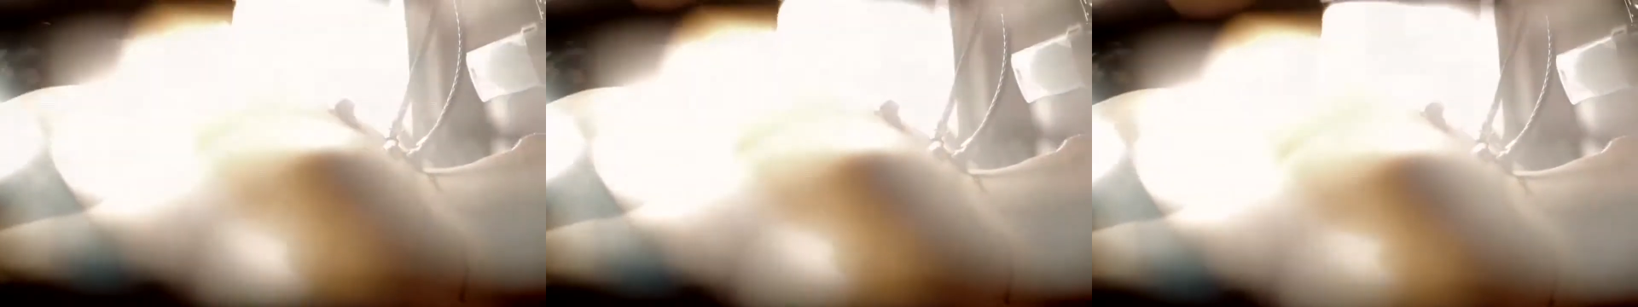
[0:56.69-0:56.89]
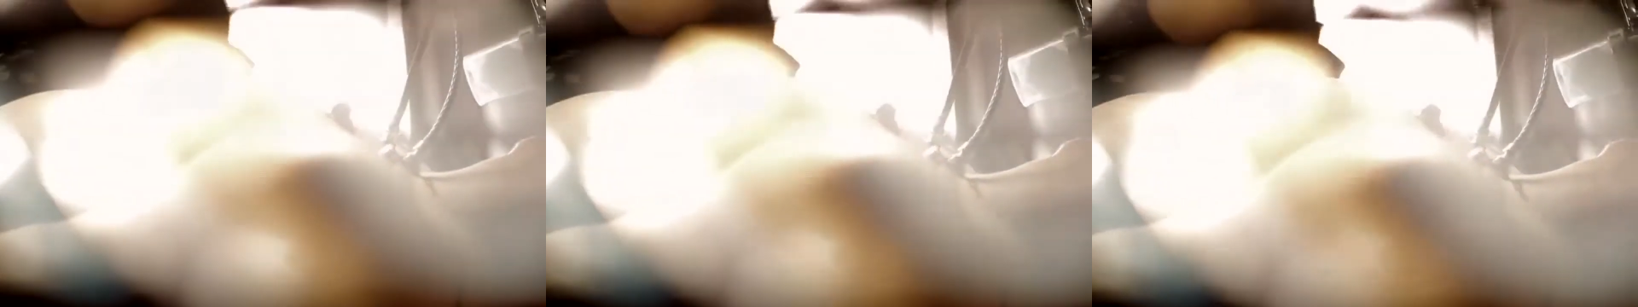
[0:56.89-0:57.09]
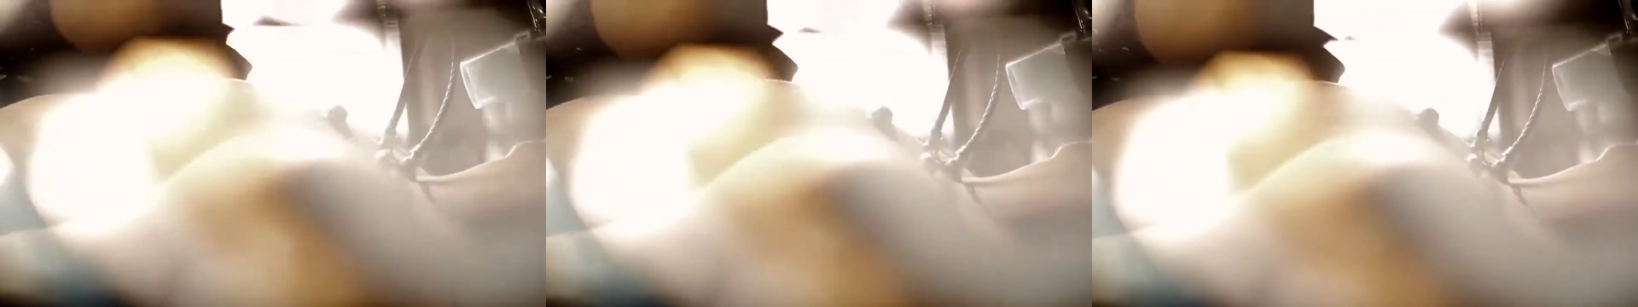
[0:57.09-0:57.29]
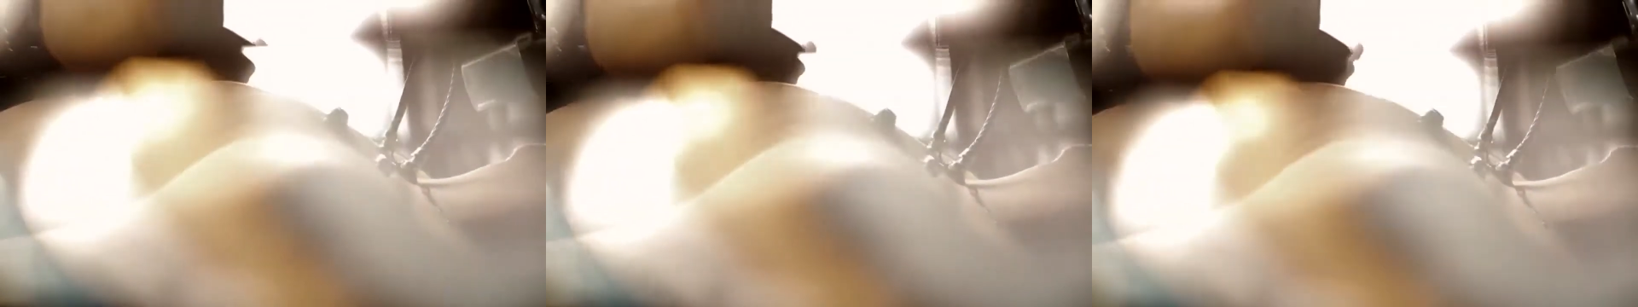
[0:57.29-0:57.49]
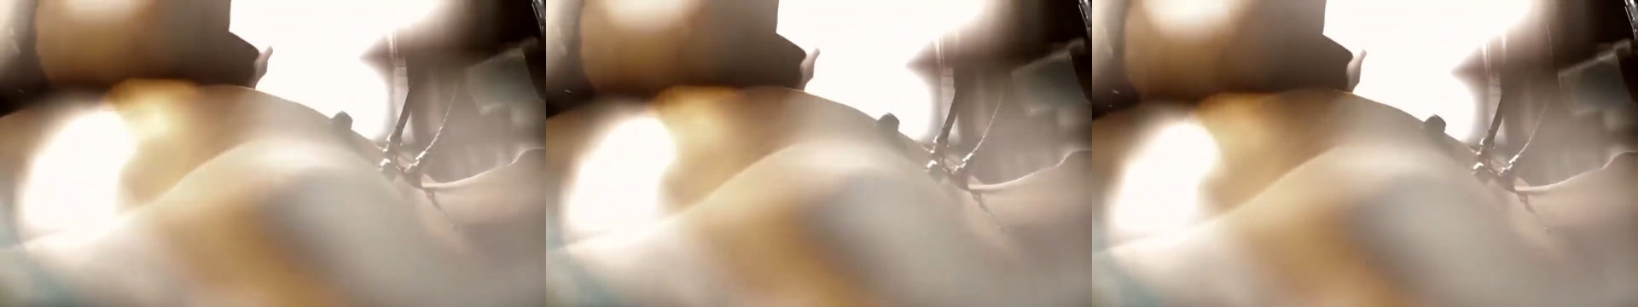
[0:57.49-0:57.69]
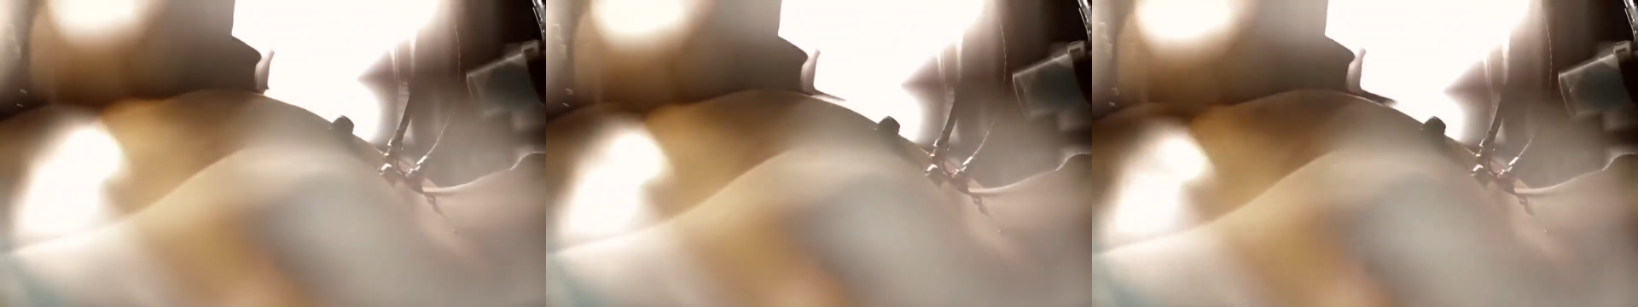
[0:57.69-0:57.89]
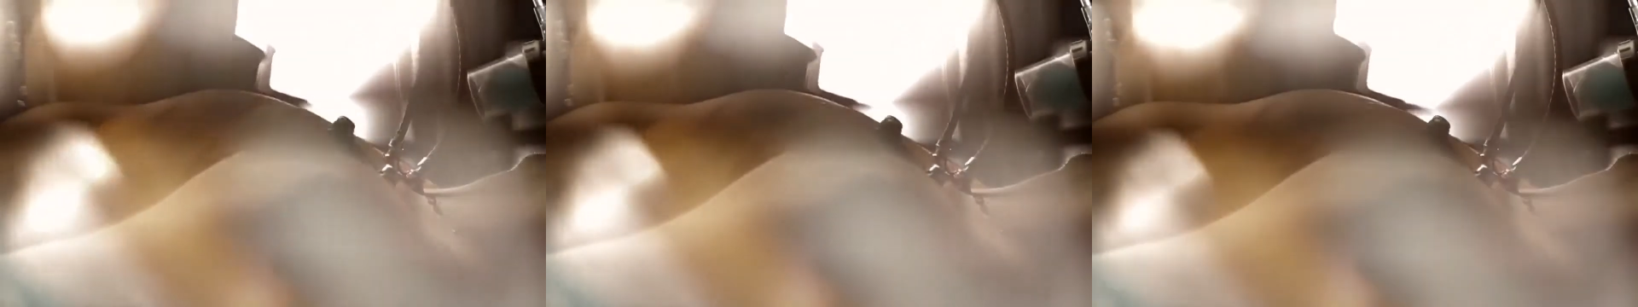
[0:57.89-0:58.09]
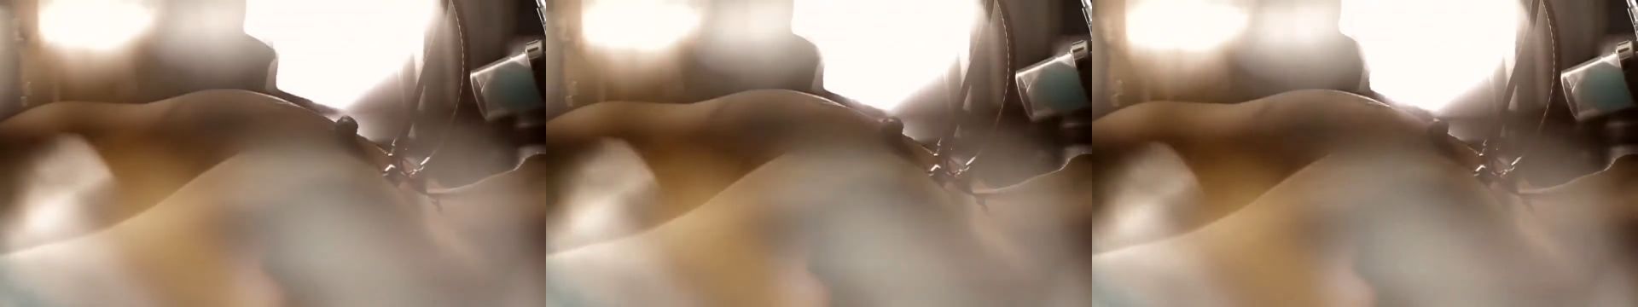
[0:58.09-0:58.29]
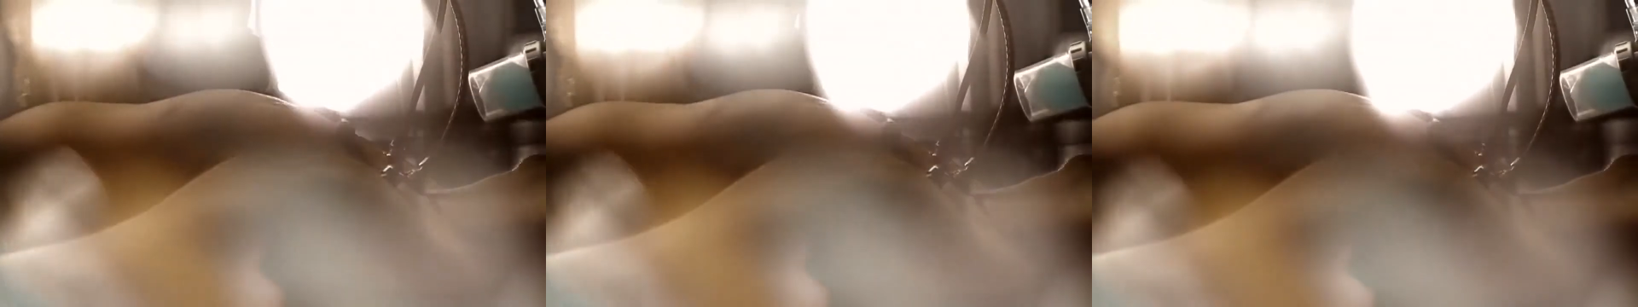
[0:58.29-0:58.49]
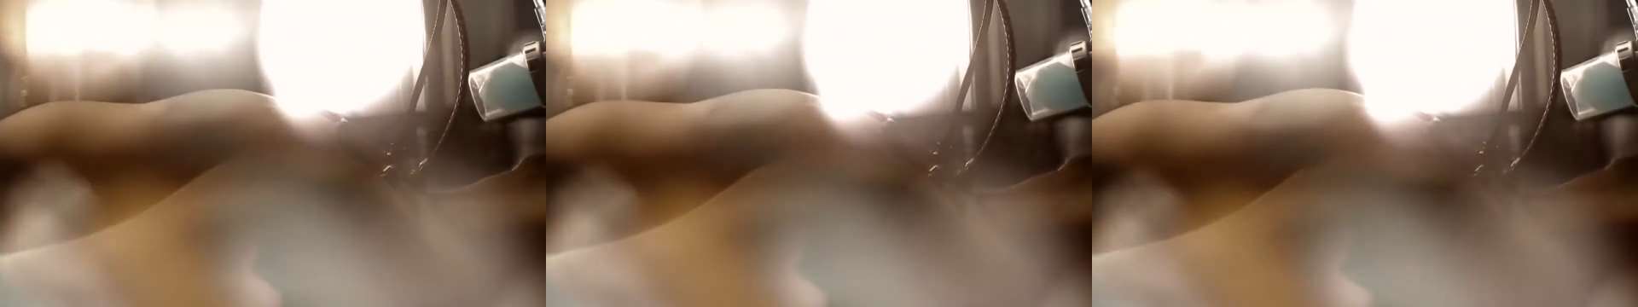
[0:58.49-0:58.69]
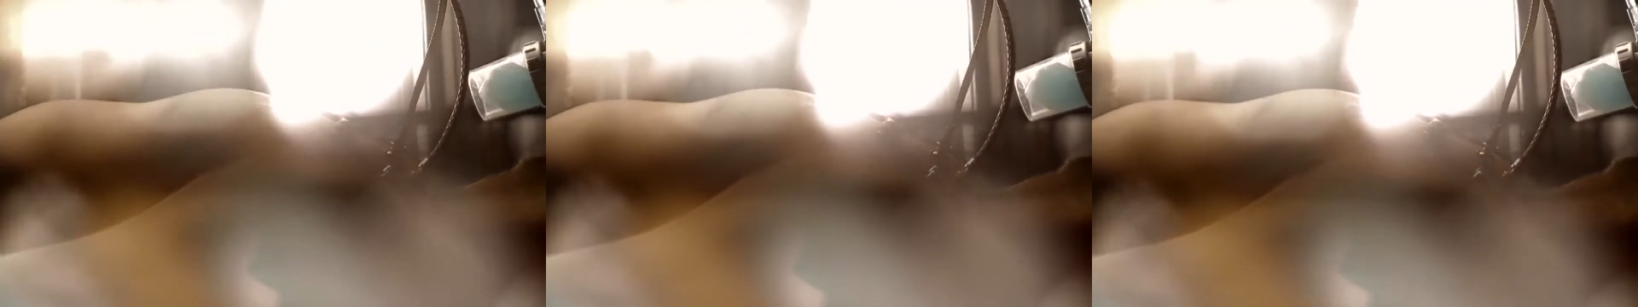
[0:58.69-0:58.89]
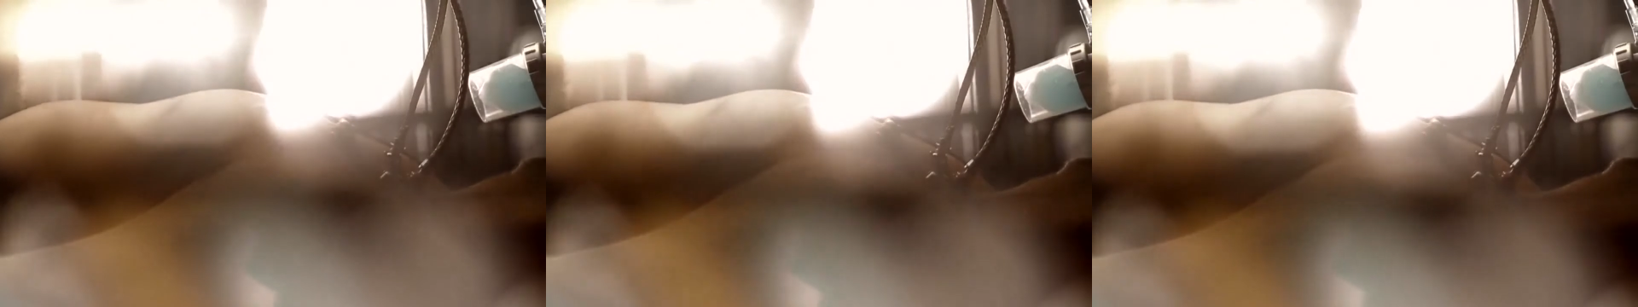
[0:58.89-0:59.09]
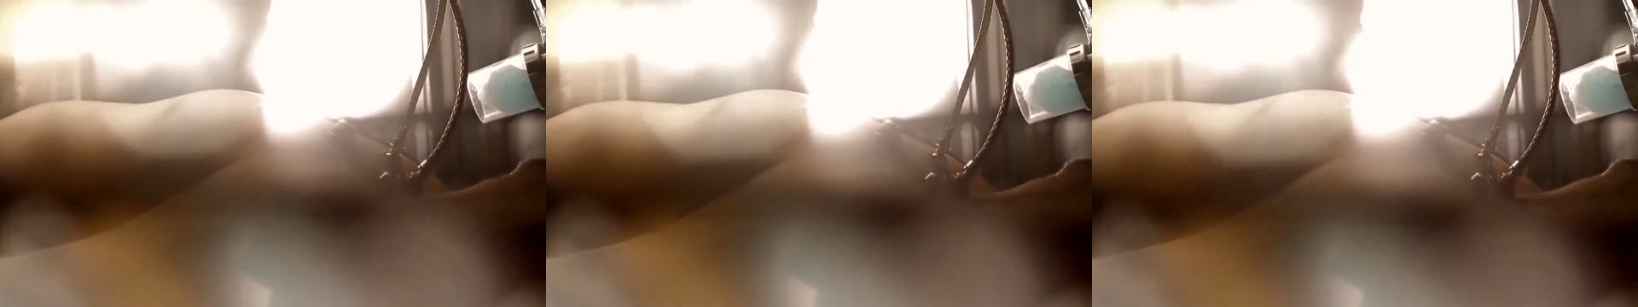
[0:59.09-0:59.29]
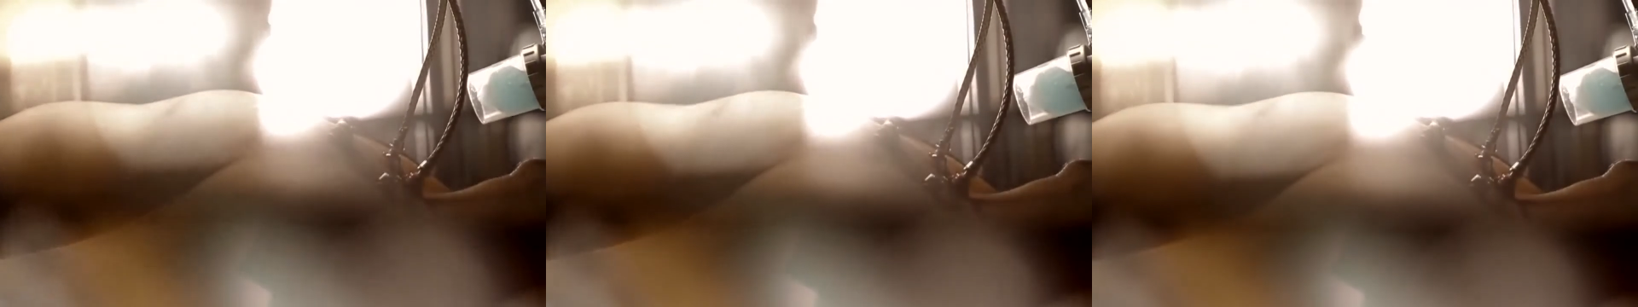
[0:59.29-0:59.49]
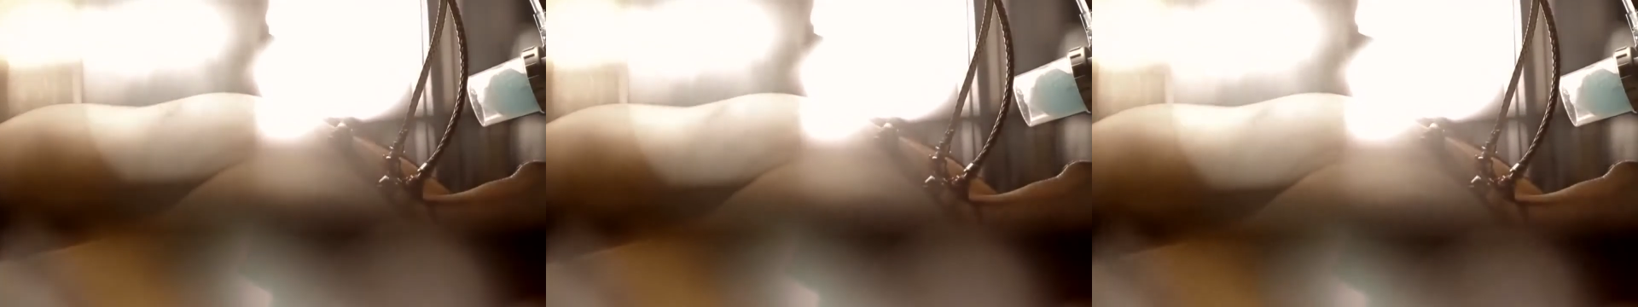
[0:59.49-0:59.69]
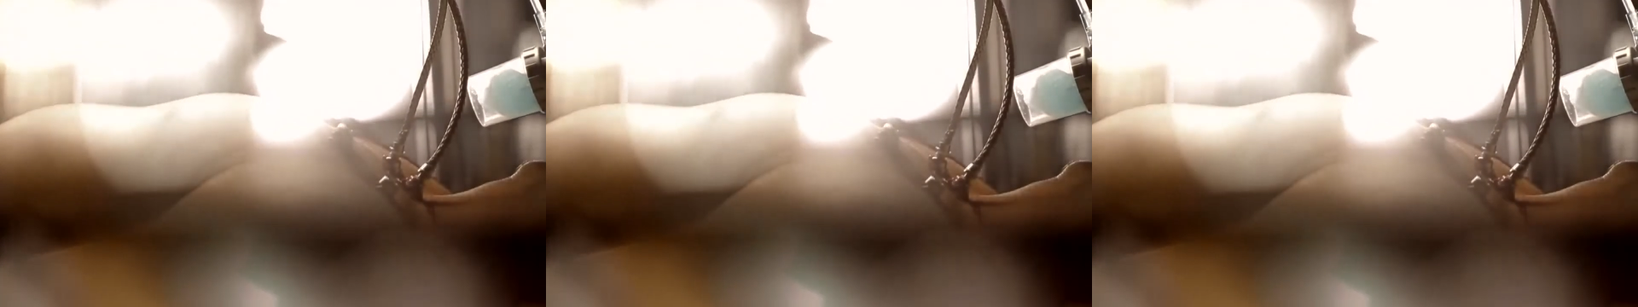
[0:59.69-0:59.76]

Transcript: (no speaker visible)